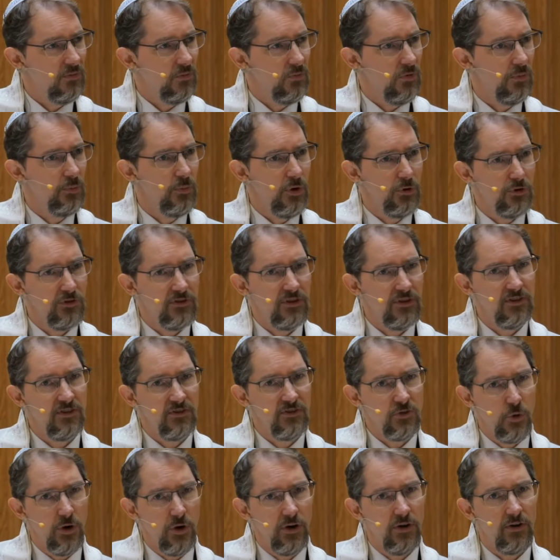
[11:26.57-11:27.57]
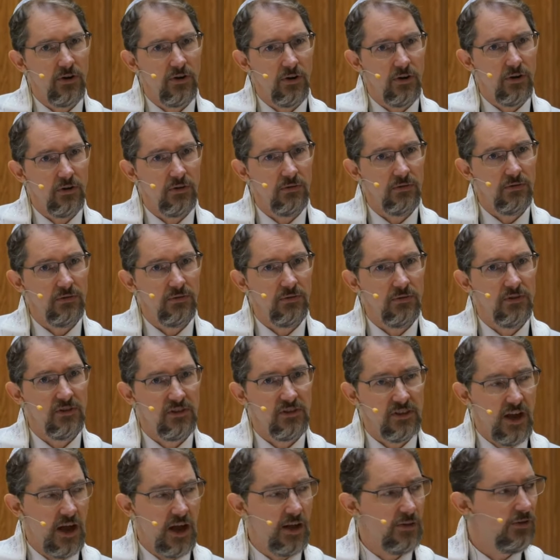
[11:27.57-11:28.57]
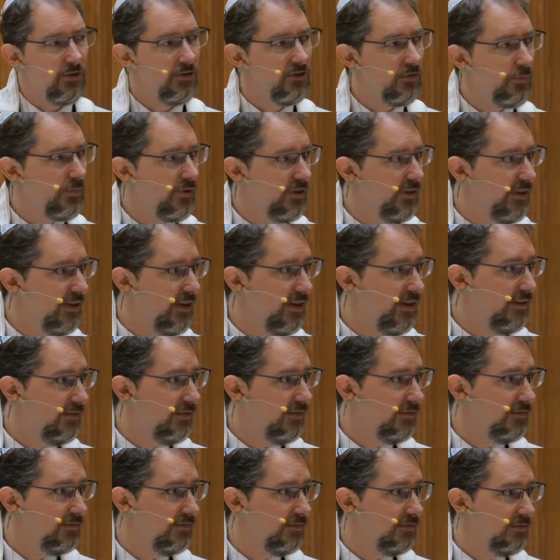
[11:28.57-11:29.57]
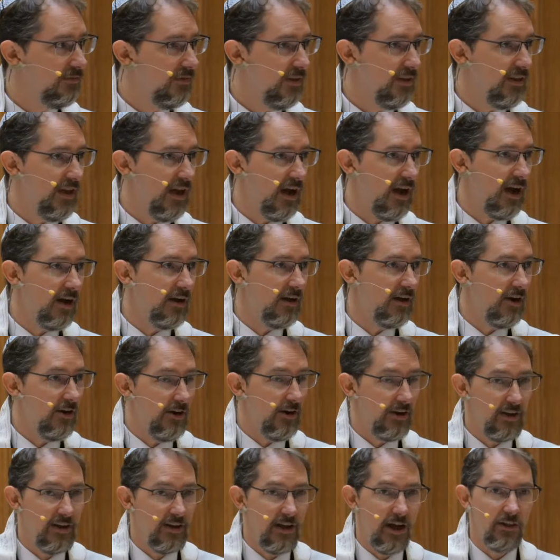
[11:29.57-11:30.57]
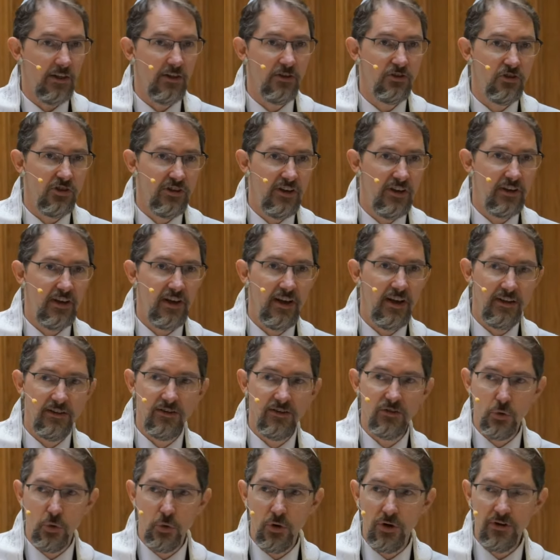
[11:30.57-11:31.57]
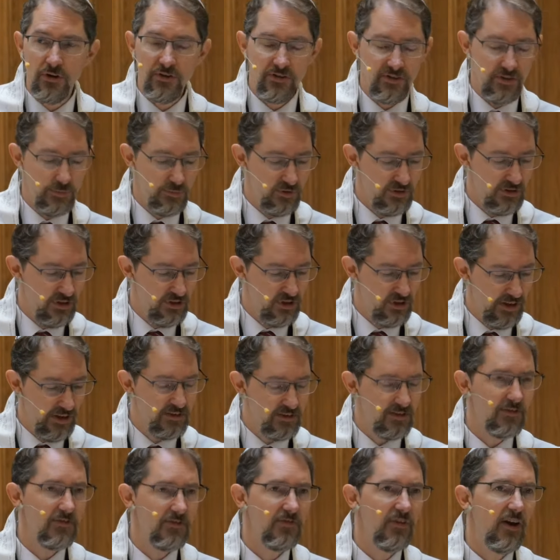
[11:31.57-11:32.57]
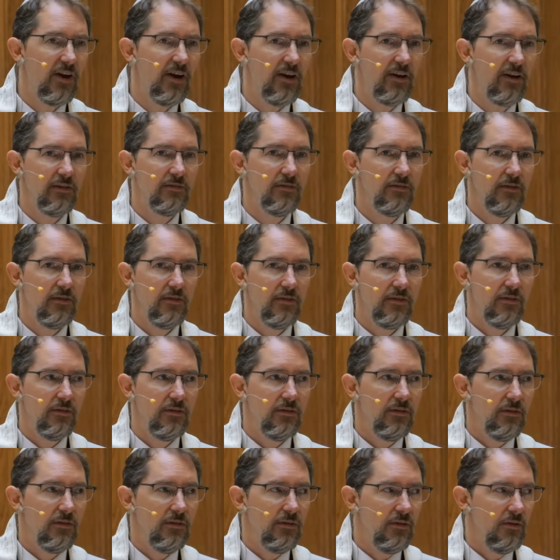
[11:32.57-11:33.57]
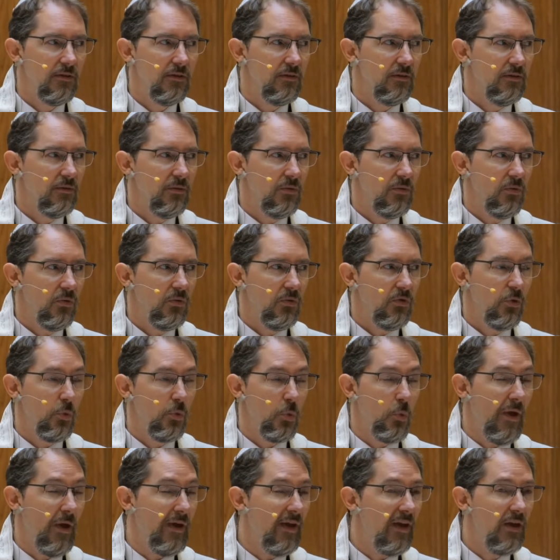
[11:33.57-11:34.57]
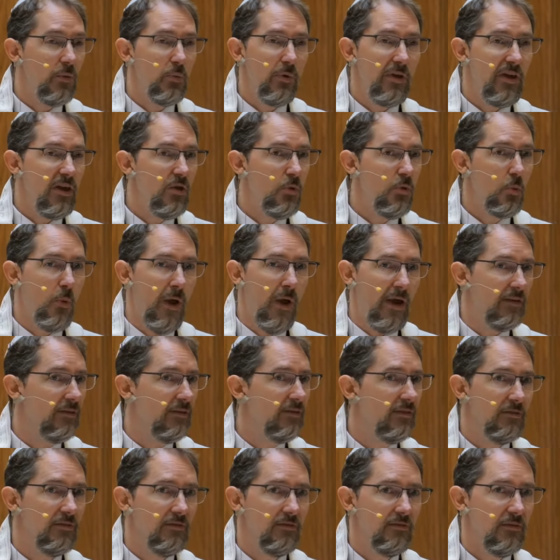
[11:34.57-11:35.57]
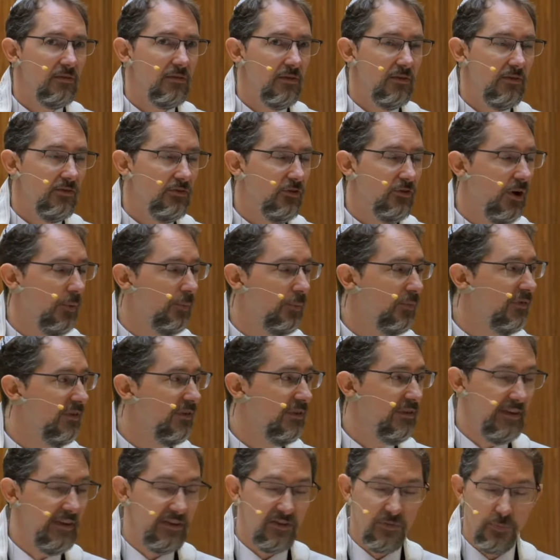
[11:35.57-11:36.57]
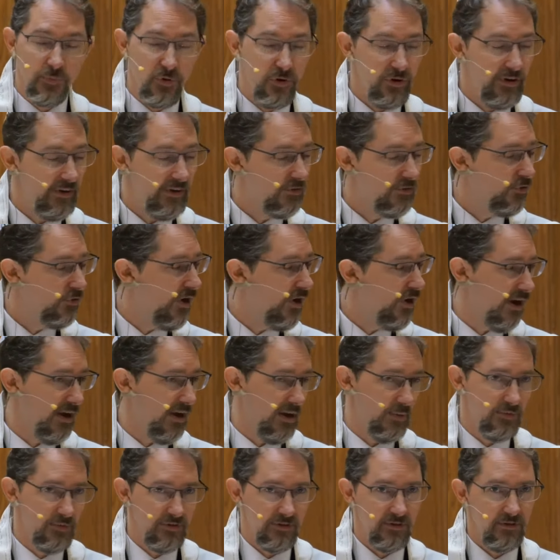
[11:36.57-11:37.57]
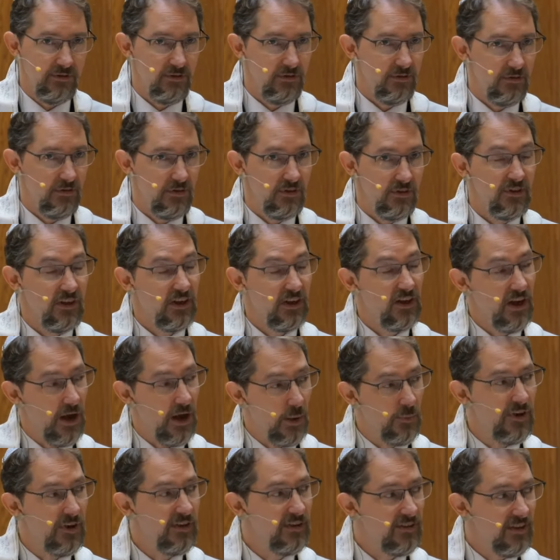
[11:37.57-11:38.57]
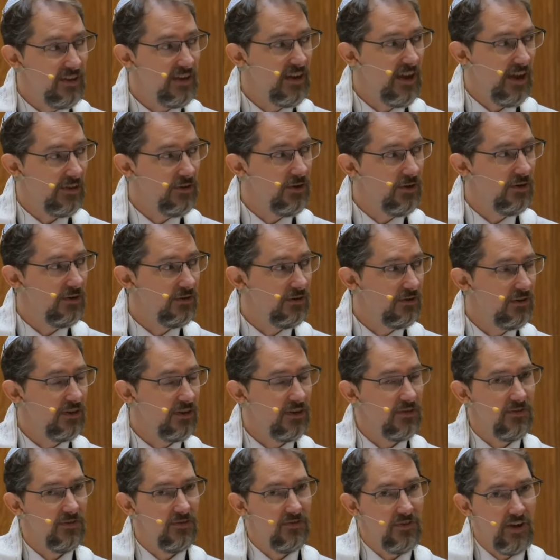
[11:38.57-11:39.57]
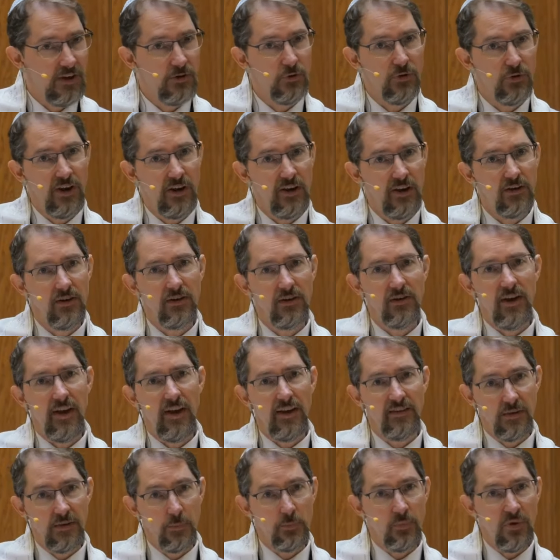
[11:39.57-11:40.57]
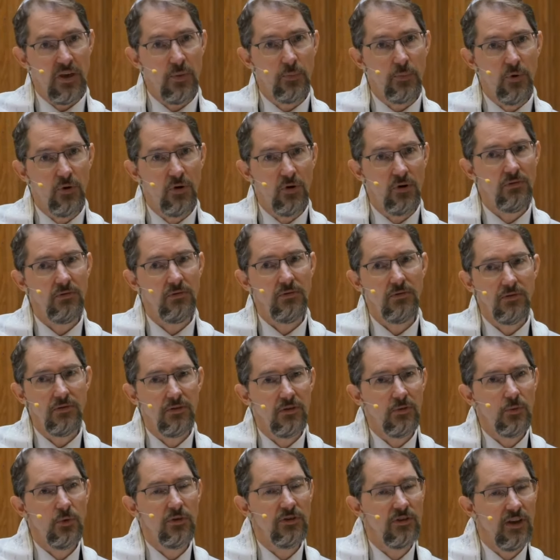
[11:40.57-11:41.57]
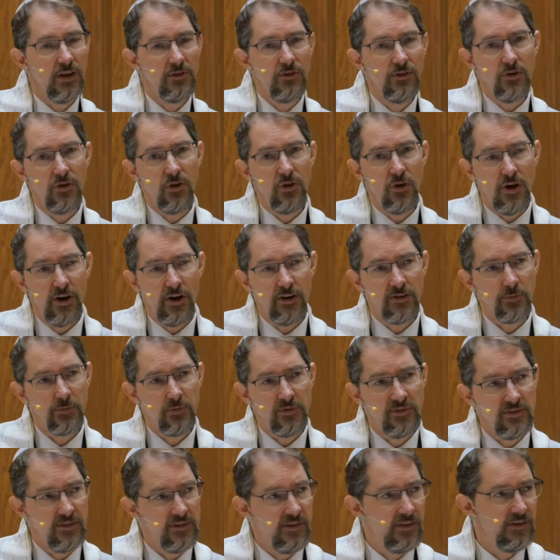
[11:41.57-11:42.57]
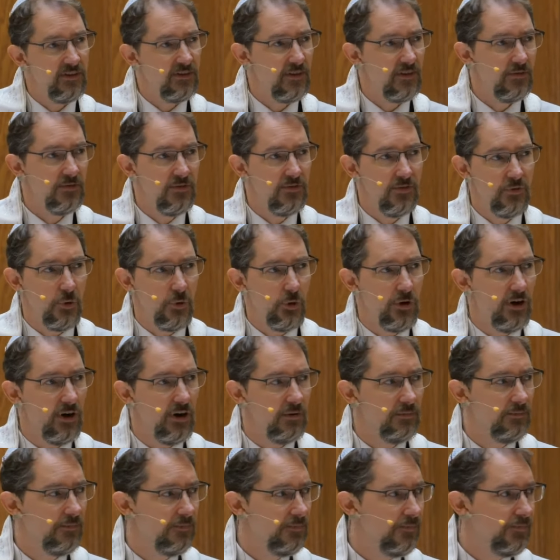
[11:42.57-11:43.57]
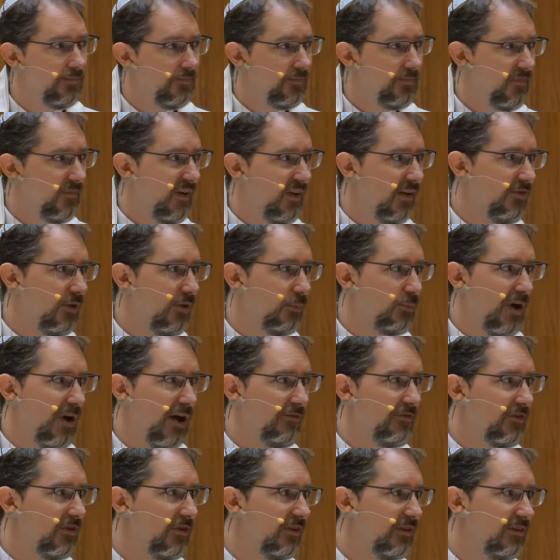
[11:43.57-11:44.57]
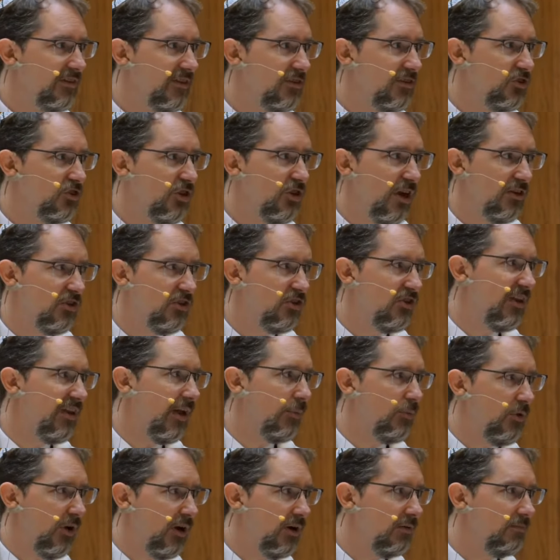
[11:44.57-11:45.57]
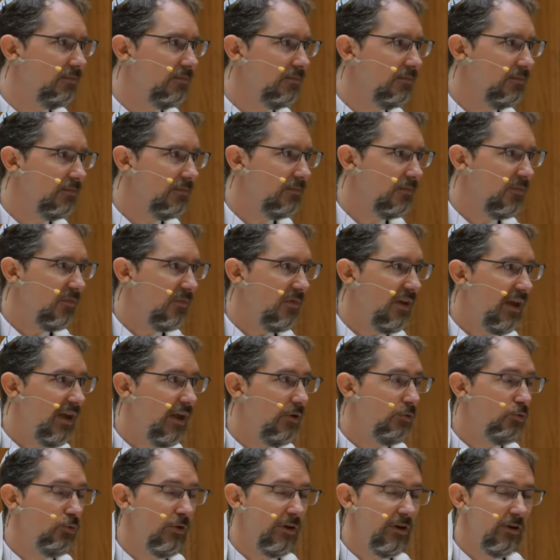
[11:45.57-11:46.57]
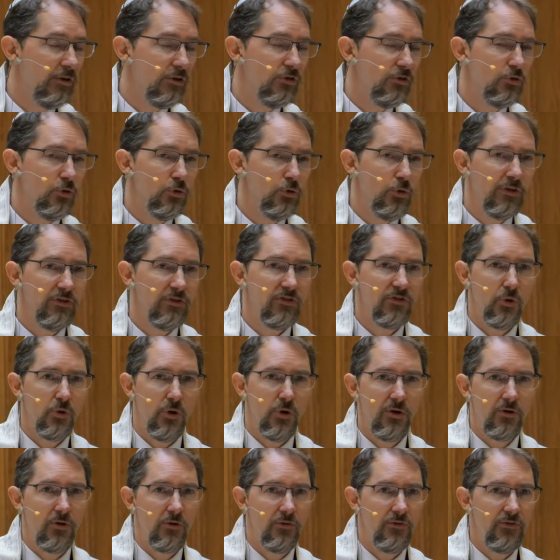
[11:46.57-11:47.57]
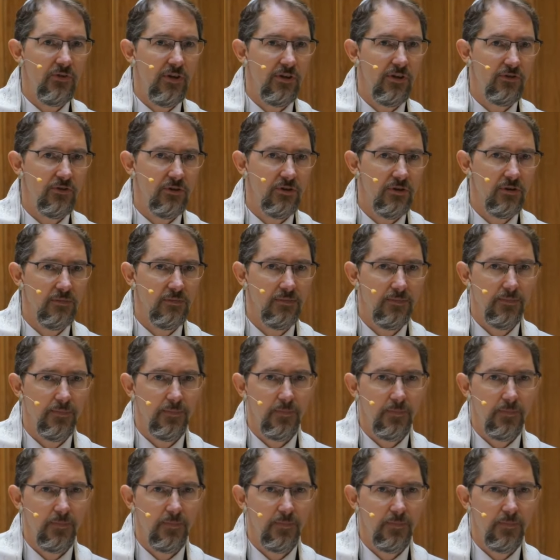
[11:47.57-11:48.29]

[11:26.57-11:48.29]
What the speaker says: What most historical scholars believe, and the archaeology at Chazor seems to justify, the way we went from disparate tribes to coming together to confederate as a people was under the auspices of Devorah, of the prophetess and judge Deborah, a real, true historical feature.